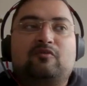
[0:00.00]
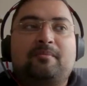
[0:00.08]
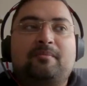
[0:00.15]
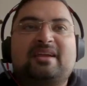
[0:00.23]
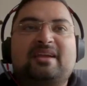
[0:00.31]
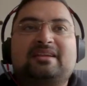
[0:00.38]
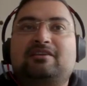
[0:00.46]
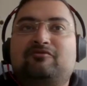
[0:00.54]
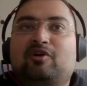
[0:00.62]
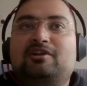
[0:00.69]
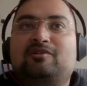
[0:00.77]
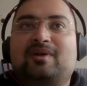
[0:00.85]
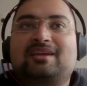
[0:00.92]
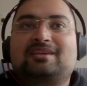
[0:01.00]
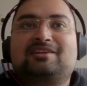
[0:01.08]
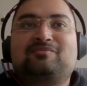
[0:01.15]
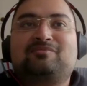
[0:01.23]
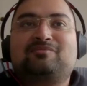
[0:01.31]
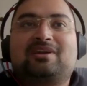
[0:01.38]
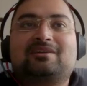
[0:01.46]
my default location
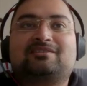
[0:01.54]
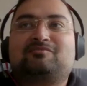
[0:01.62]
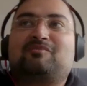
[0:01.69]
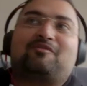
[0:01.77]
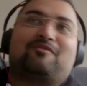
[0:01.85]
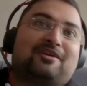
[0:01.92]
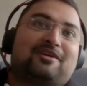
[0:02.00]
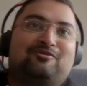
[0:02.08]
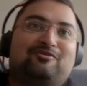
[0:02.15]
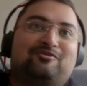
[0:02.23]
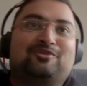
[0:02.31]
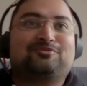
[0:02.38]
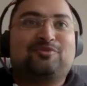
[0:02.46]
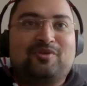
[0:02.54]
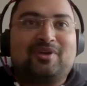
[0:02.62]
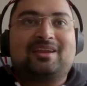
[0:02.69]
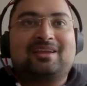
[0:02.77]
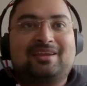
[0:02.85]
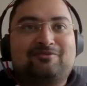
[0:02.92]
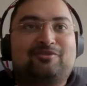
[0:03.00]
because my wife was moving in
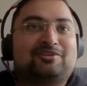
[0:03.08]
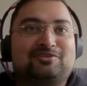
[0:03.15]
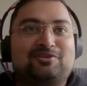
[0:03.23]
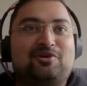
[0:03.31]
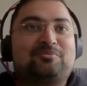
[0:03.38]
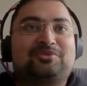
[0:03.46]
here for the job,